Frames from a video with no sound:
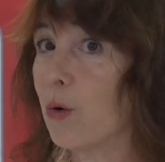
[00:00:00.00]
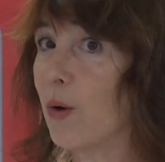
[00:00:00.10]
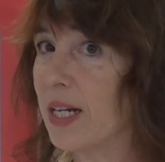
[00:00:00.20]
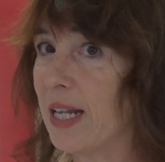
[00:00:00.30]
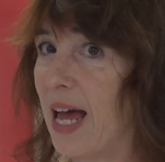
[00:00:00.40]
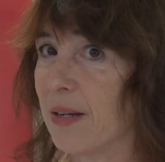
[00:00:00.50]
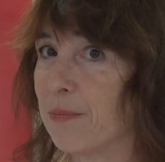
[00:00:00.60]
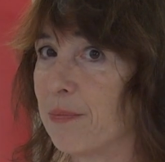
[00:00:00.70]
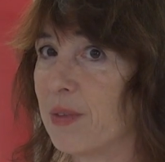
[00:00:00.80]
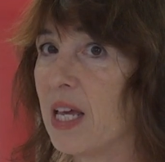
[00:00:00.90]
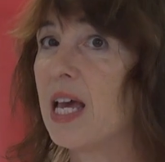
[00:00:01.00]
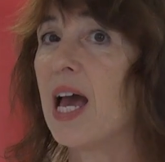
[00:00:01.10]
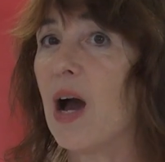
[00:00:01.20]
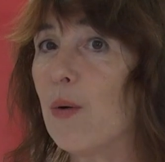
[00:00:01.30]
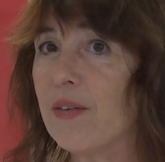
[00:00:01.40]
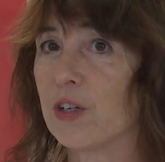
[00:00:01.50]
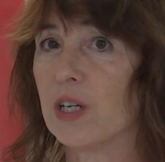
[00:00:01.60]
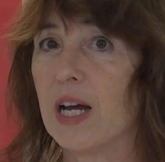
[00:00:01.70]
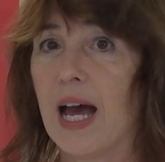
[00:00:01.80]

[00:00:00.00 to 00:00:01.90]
quite a lot. However,